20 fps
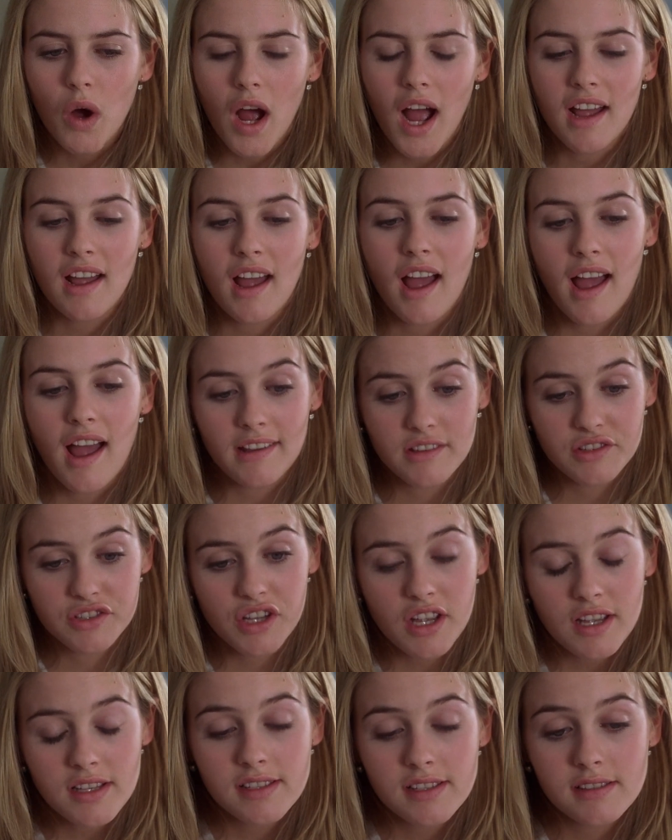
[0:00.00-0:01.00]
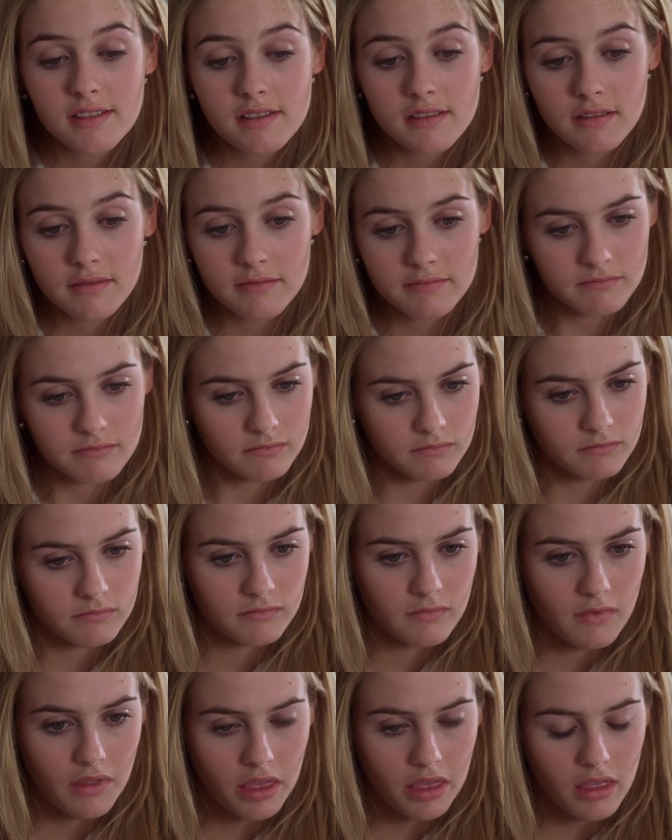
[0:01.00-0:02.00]
I, I just
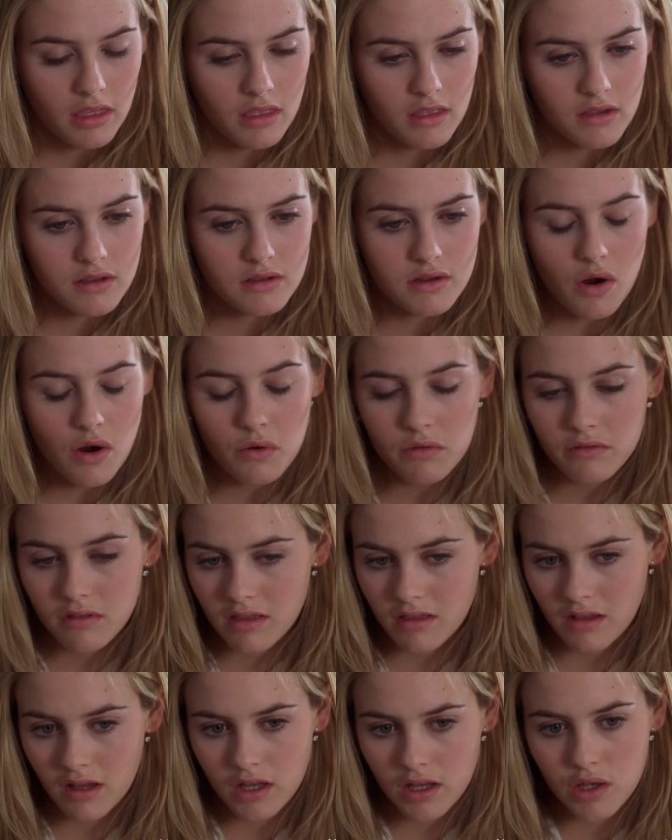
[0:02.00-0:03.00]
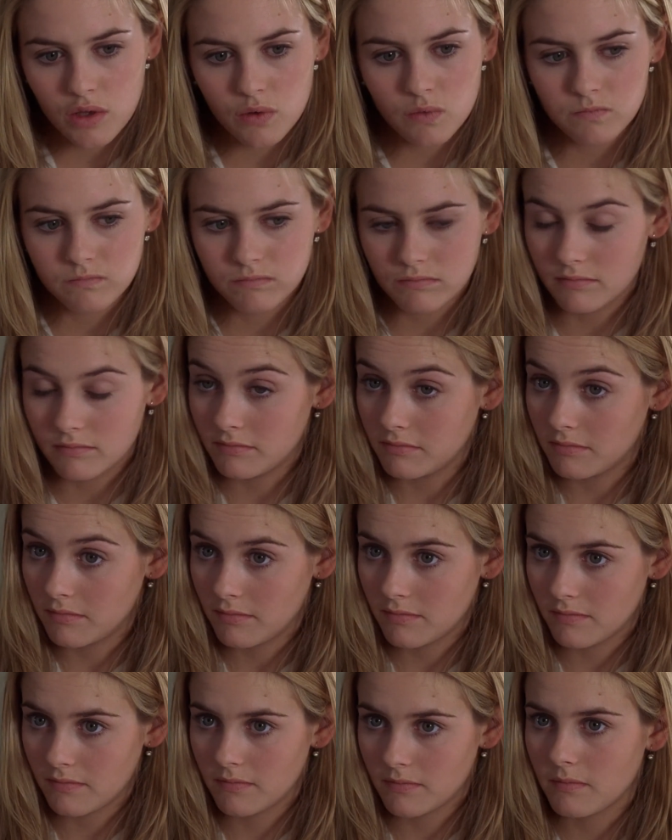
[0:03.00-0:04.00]
don't think you
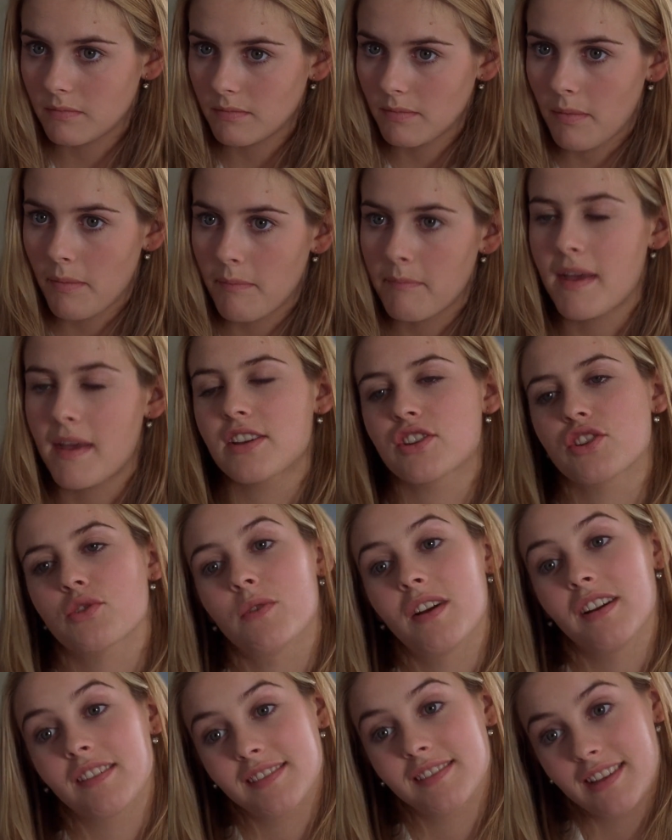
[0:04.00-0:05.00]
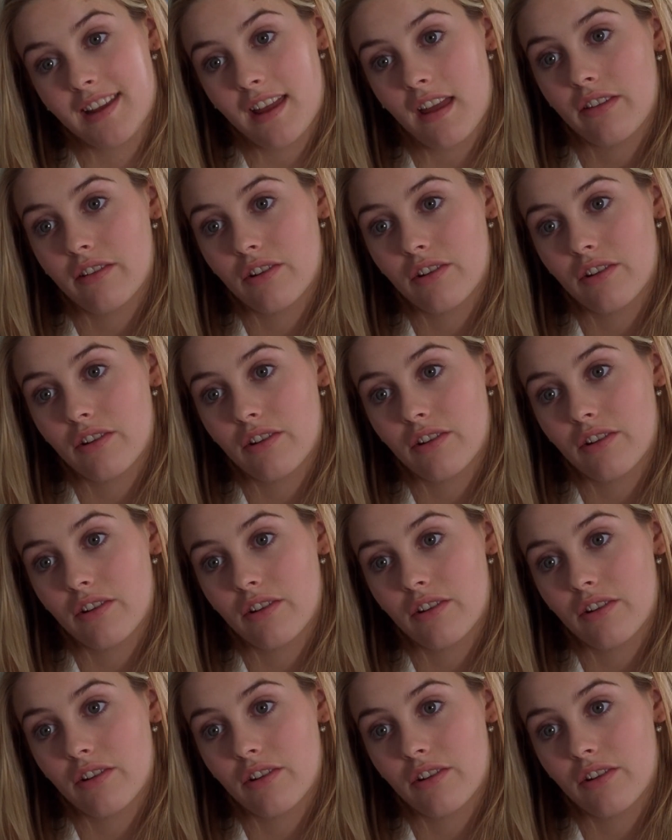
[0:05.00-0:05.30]
mesh well together.